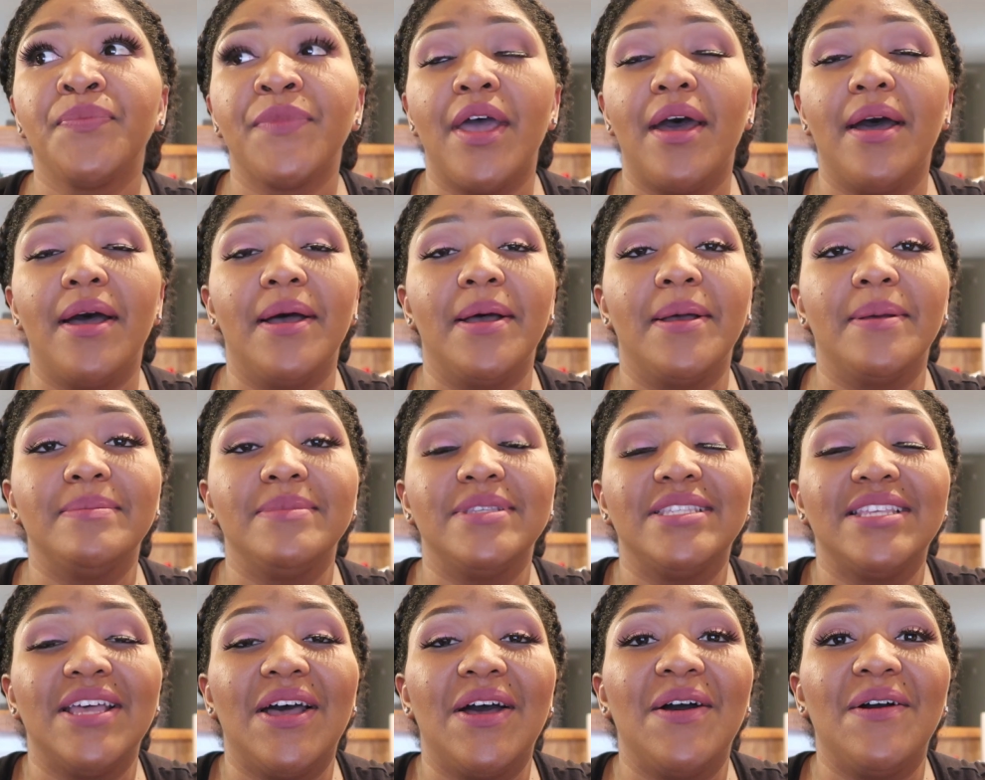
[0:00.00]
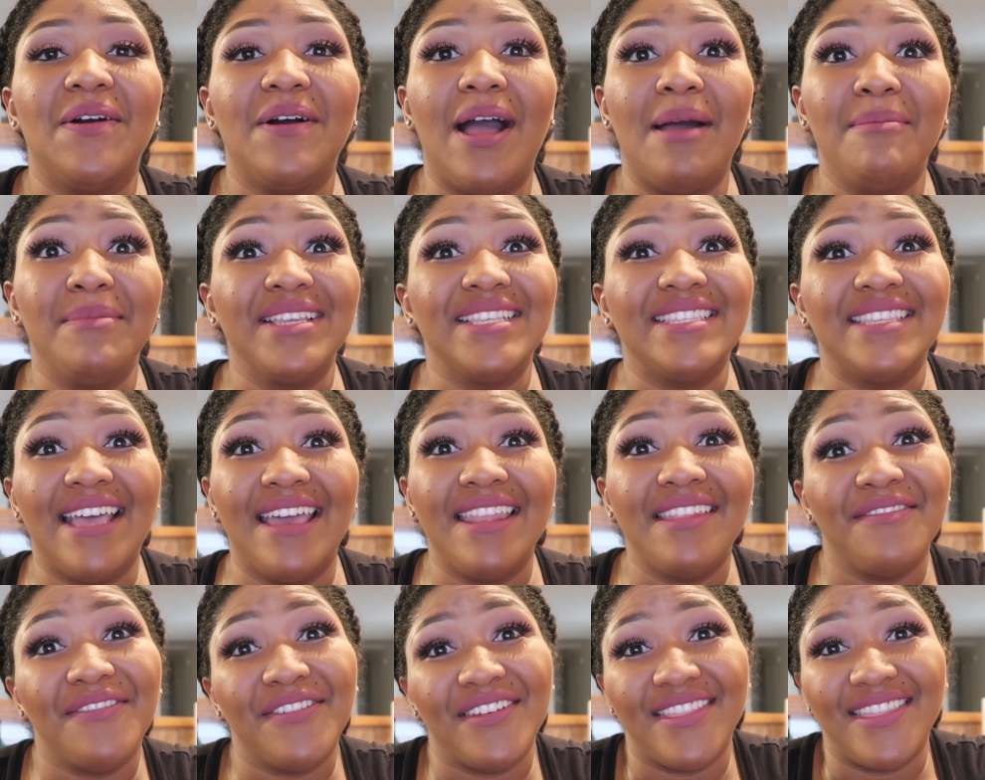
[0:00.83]
So I'm
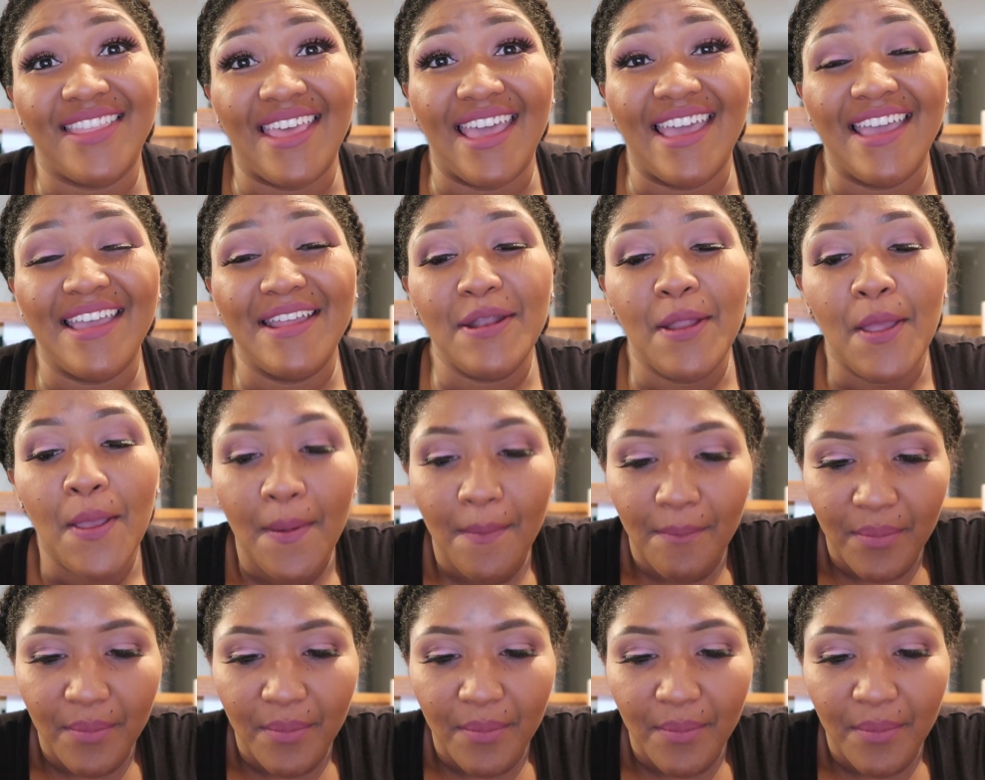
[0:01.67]
excited for that.